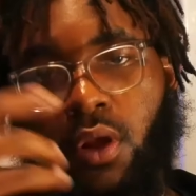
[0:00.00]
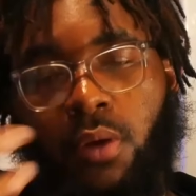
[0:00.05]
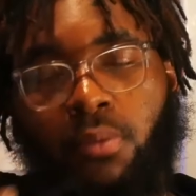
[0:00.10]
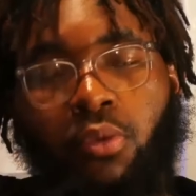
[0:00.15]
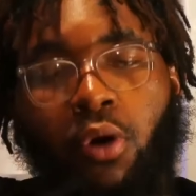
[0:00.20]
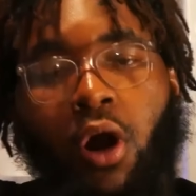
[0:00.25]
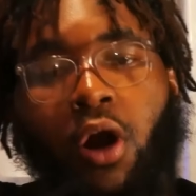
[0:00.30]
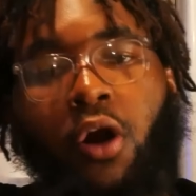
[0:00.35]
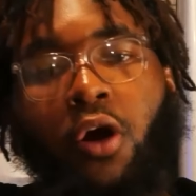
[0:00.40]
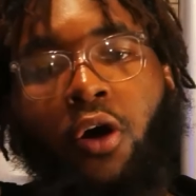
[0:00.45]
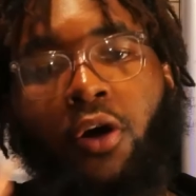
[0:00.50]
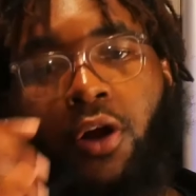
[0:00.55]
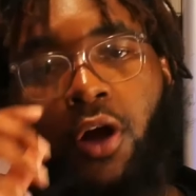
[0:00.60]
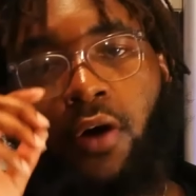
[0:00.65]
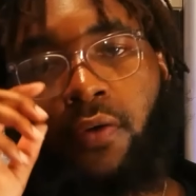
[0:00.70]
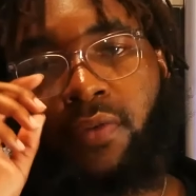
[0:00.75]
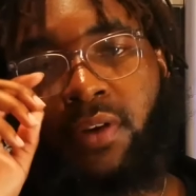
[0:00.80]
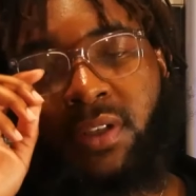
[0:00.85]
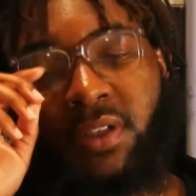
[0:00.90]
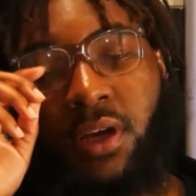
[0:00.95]
priority
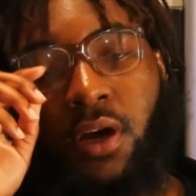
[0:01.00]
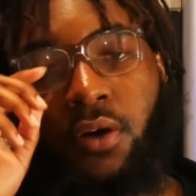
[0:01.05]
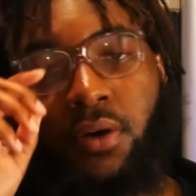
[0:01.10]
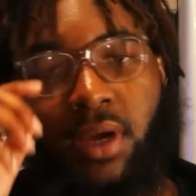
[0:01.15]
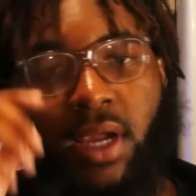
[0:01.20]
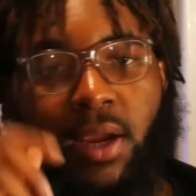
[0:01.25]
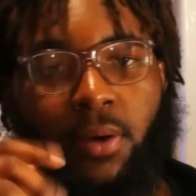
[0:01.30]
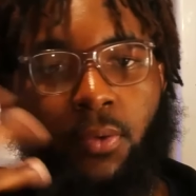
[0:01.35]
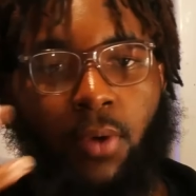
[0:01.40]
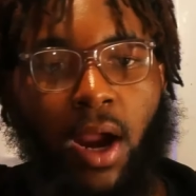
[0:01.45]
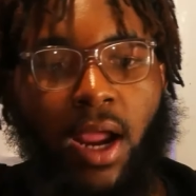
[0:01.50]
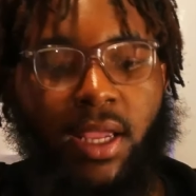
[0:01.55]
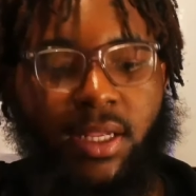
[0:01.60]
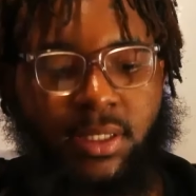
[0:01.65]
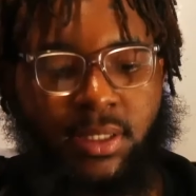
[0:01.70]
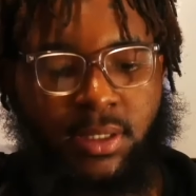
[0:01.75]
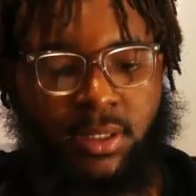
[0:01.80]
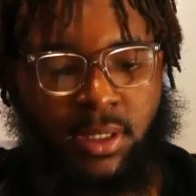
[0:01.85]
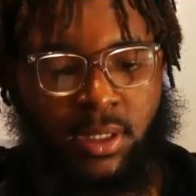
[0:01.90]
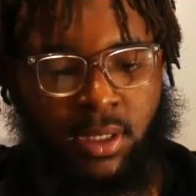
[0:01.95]
over the song and
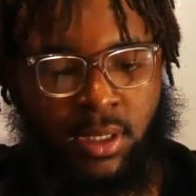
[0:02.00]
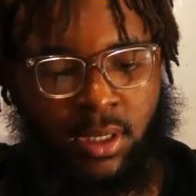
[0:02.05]
rights.